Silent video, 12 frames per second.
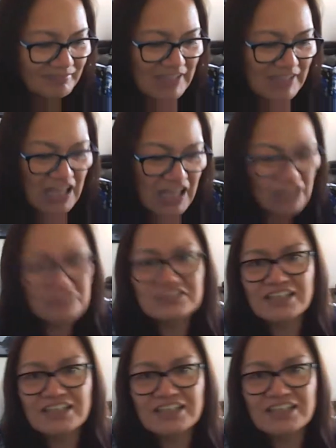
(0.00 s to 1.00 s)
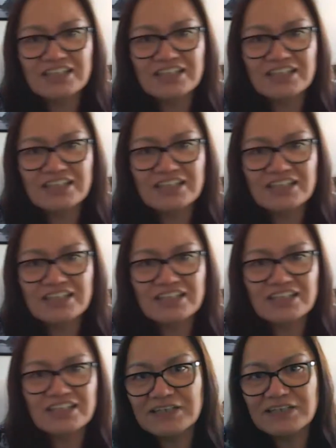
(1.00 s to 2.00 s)
Who's going to benefit?
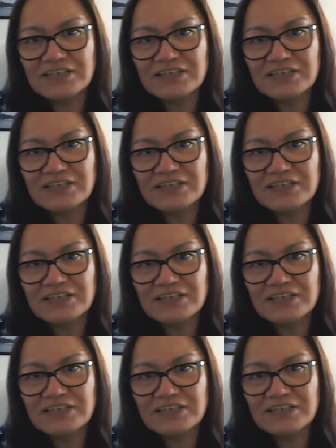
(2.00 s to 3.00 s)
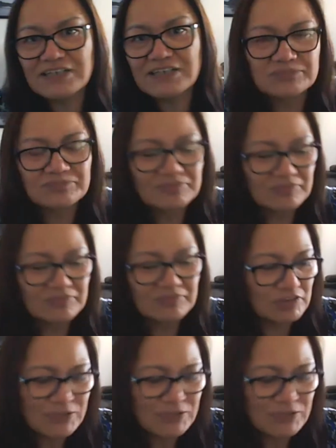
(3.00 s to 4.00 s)
Your children,
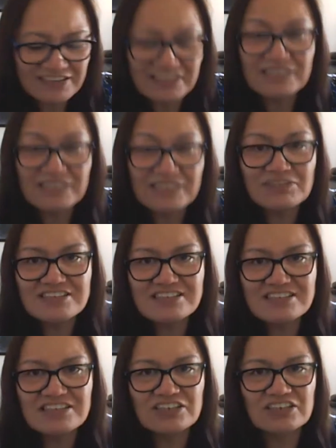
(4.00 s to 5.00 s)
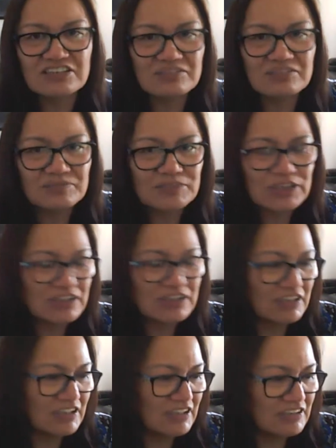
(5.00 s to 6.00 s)
the ones that never listen to you.
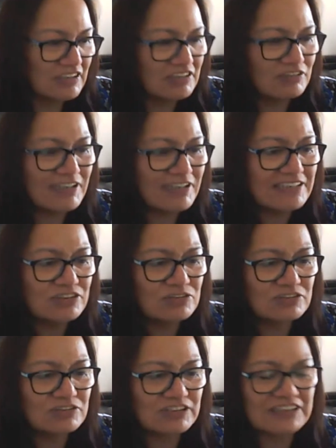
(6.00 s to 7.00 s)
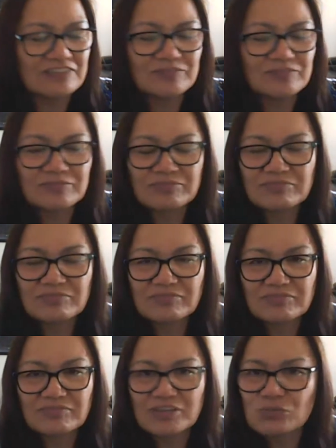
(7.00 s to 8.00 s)
Your grandchildren,
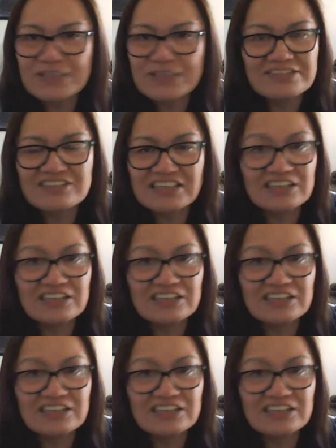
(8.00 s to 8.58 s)
the ones that